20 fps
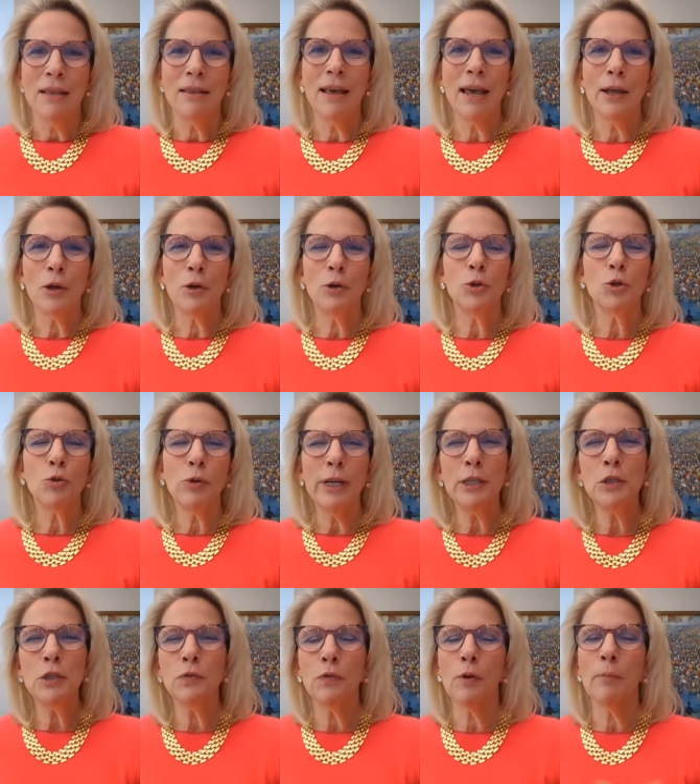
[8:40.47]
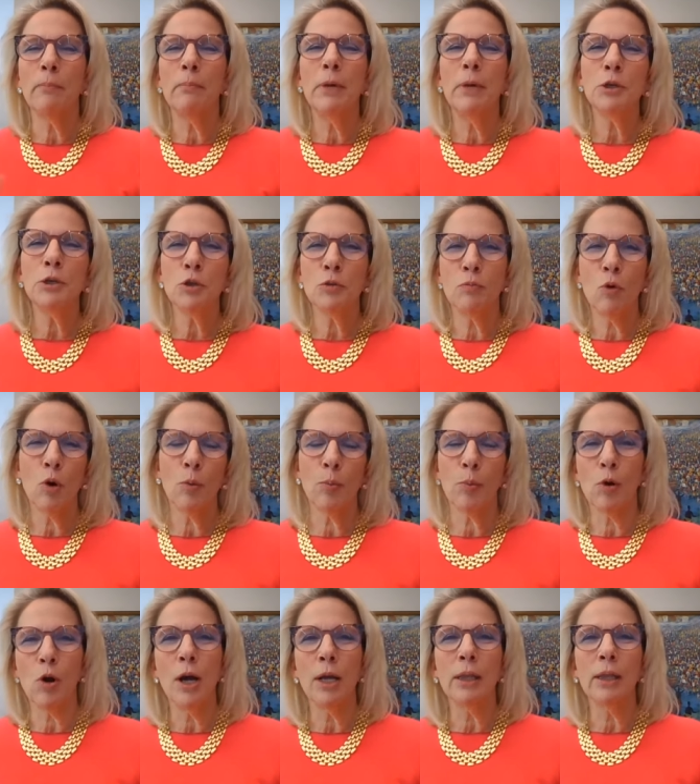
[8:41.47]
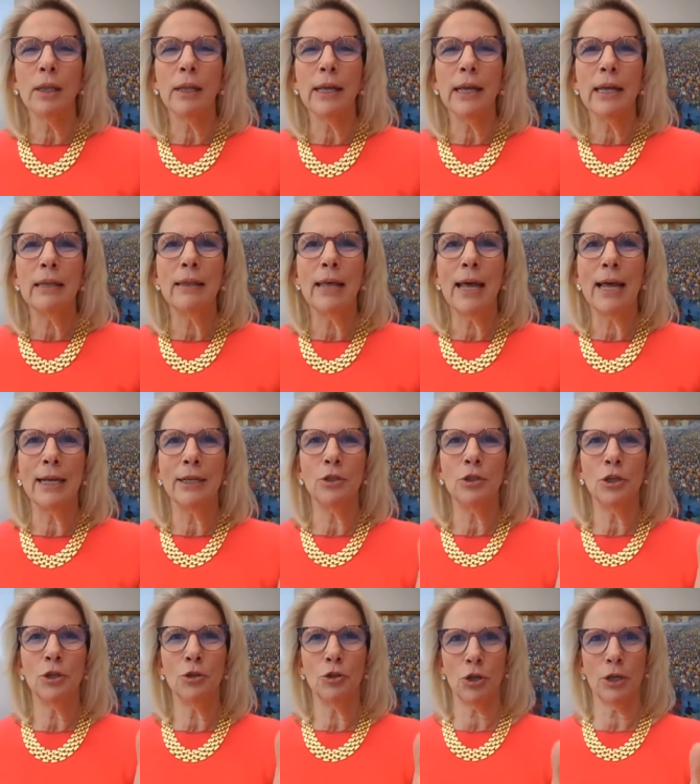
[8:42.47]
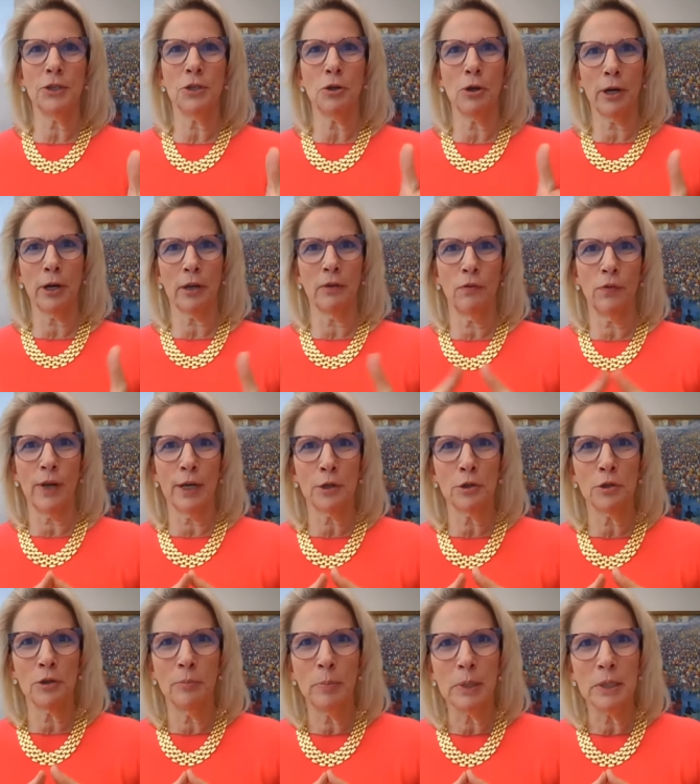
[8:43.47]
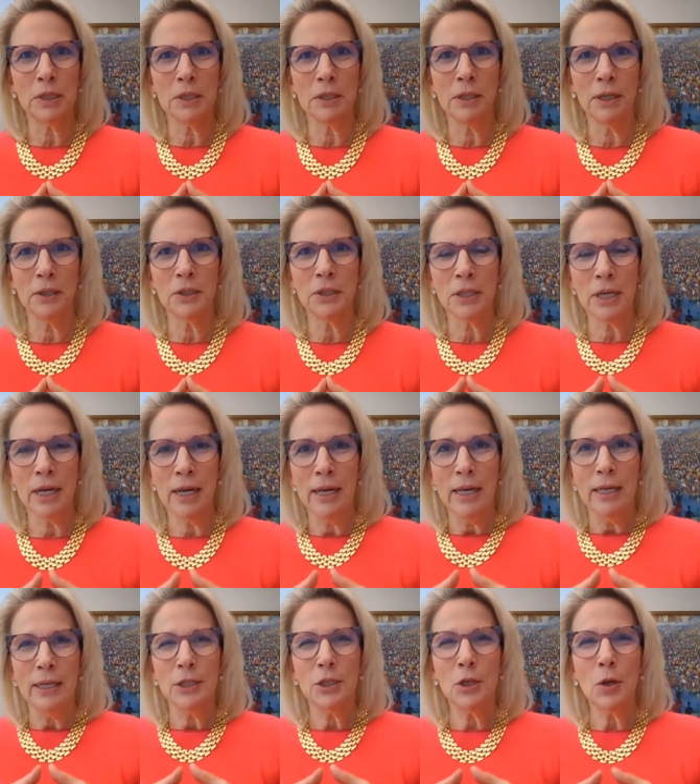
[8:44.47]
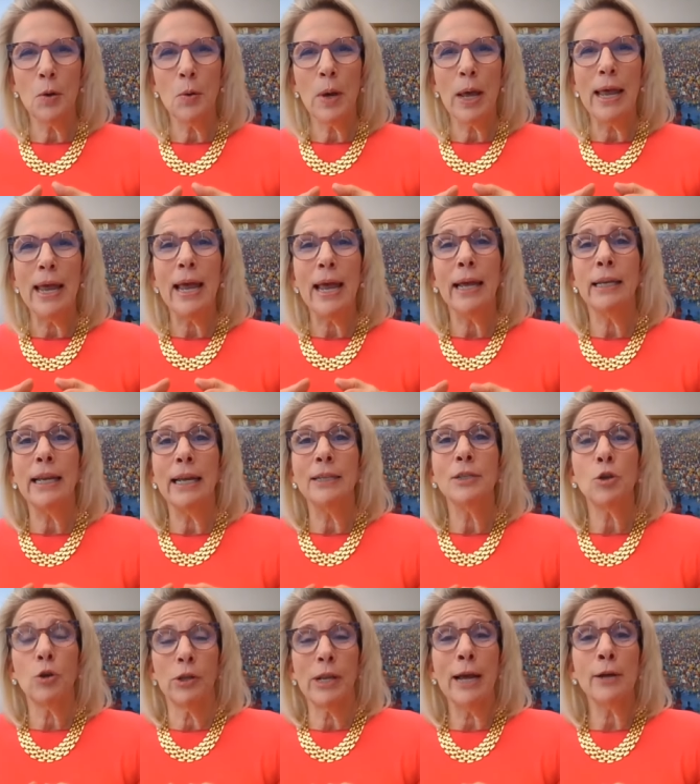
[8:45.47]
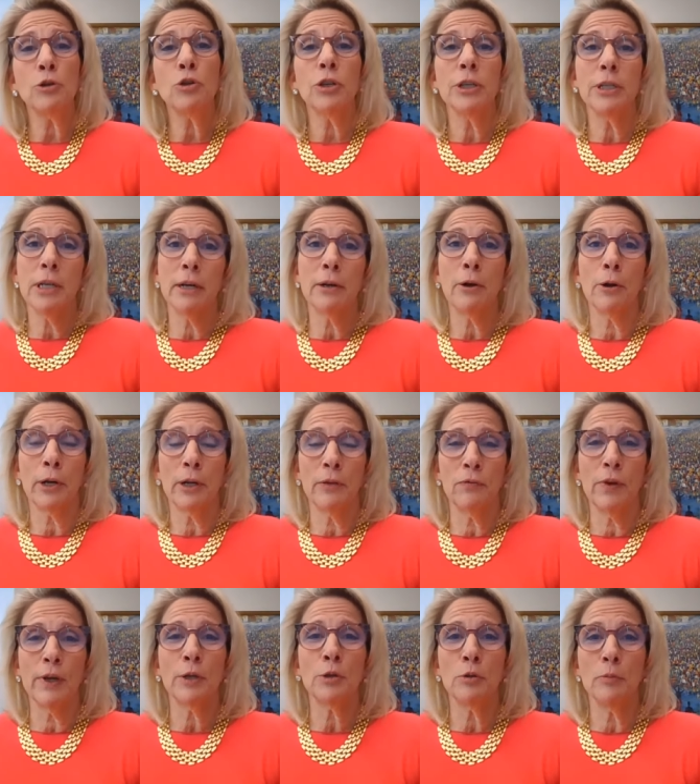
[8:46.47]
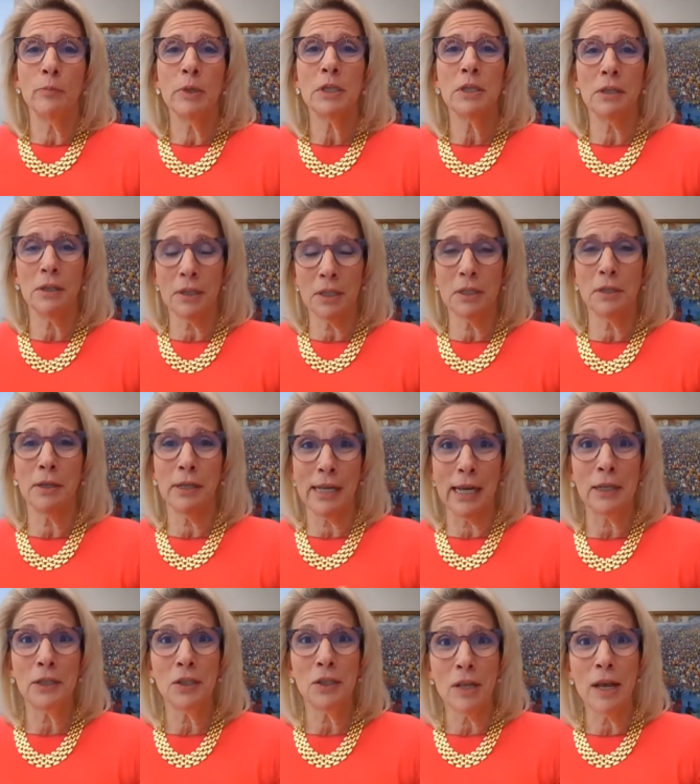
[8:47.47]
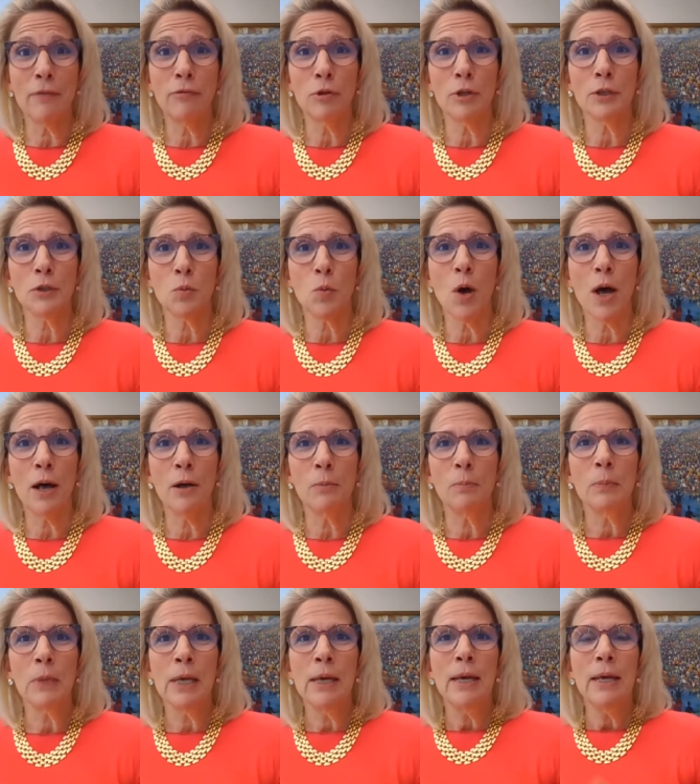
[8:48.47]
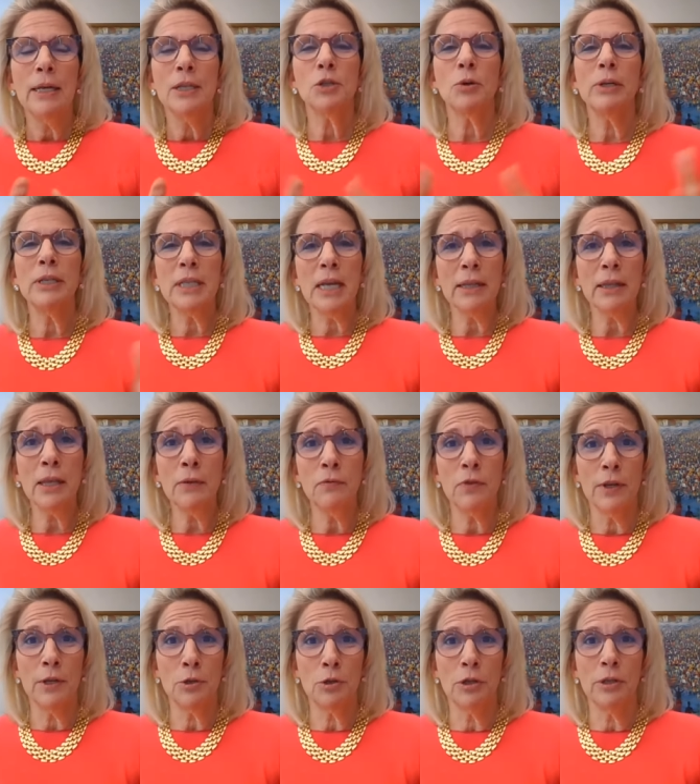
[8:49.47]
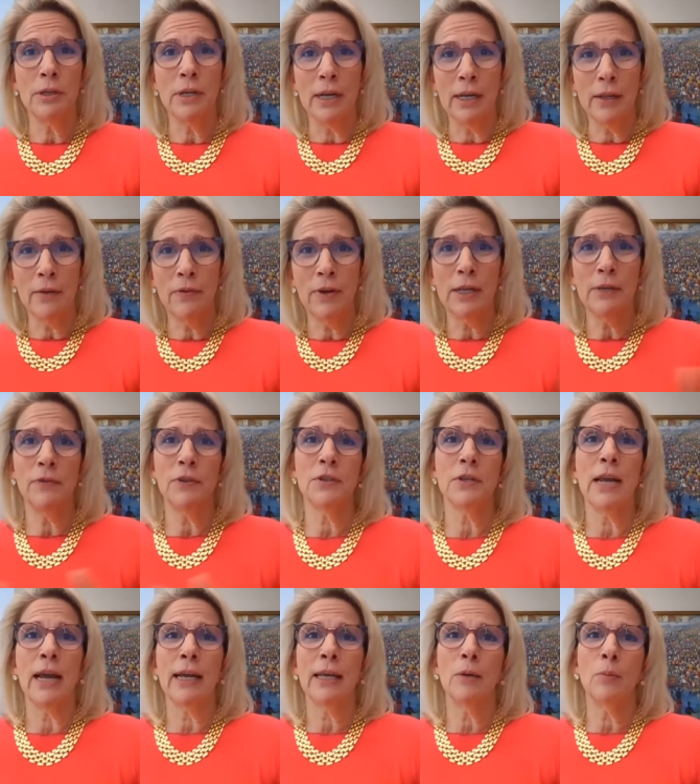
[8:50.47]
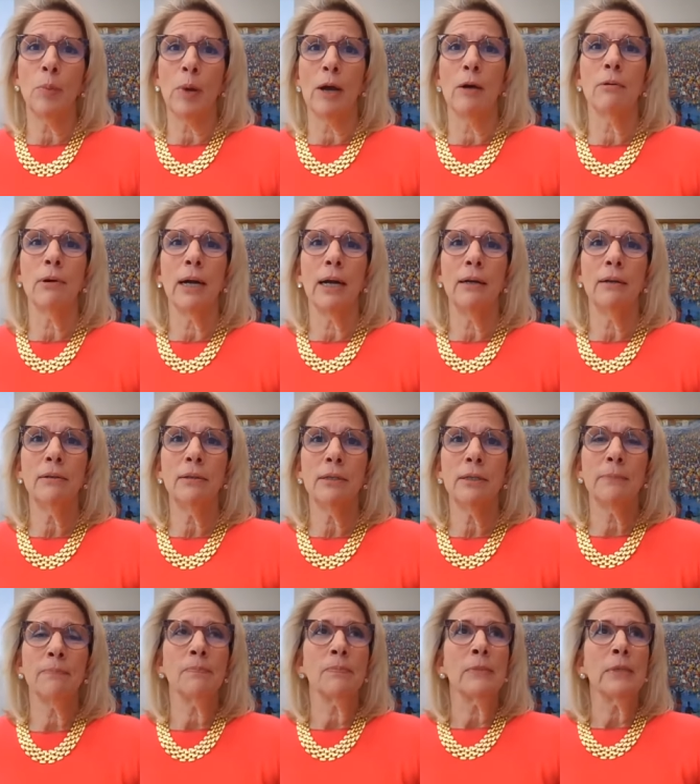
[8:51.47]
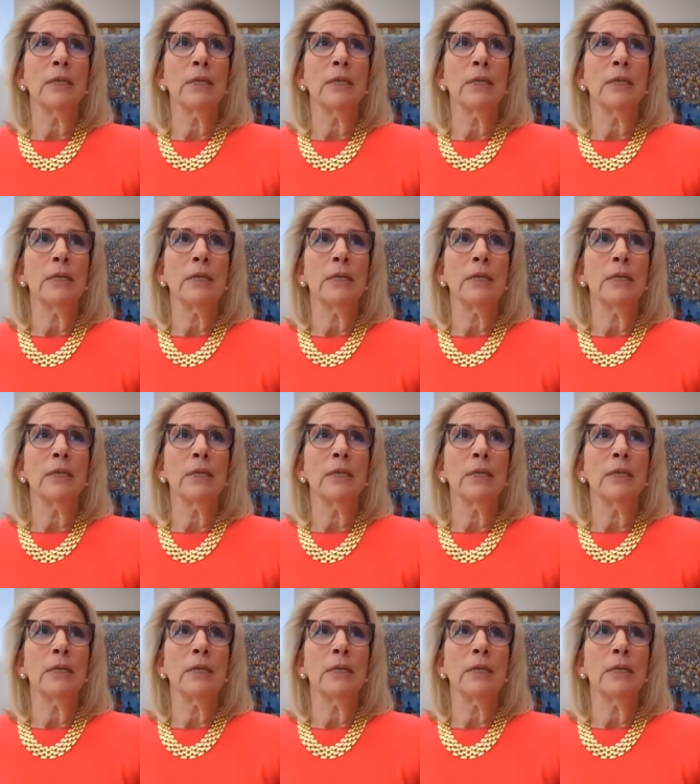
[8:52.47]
that could transfer much more broadly than to just our confection business. So, and, and could actually take our confection business to the next level as well. So I set the vision, innovative snacking powerhouse.